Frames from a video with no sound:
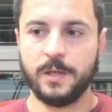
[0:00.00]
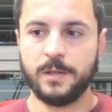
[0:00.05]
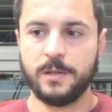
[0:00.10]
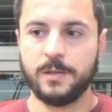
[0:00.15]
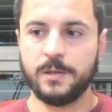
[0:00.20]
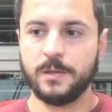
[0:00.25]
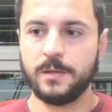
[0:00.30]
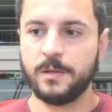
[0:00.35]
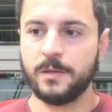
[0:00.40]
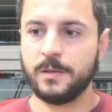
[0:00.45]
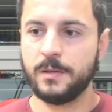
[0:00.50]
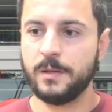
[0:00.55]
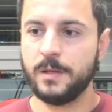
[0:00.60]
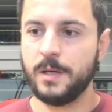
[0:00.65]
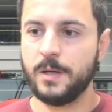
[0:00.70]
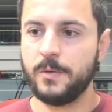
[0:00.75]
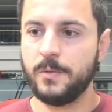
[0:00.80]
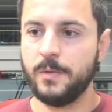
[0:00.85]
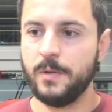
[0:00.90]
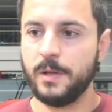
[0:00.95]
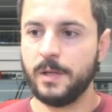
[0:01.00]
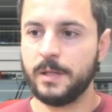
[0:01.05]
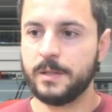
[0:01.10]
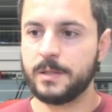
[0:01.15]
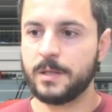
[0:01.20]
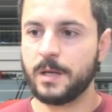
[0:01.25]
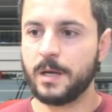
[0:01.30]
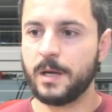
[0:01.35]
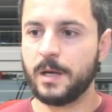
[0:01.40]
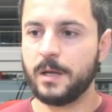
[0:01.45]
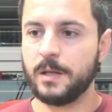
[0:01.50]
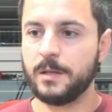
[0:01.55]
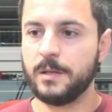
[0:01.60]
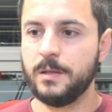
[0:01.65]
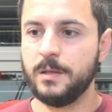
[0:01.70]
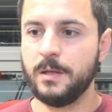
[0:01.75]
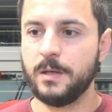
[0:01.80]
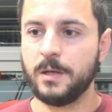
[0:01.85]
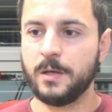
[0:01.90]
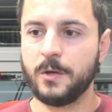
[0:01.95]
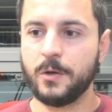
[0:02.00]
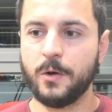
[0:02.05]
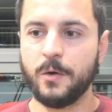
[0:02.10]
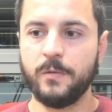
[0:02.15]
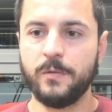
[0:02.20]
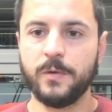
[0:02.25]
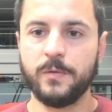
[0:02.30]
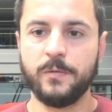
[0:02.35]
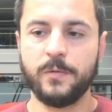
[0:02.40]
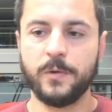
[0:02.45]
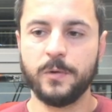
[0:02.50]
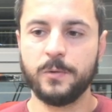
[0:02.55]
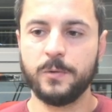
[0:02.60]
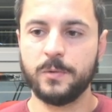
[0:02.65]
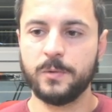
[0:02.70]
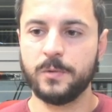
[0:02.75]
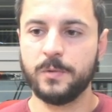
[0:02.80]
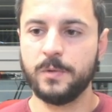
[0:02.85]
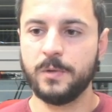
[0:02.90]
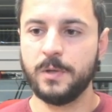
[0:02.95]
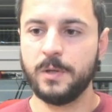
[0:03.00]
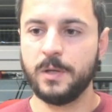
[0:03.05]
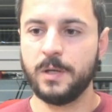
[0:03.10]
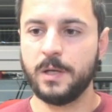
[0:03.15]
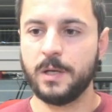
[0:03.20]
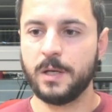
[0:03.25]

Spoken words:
Great. Now let's add a cover photo.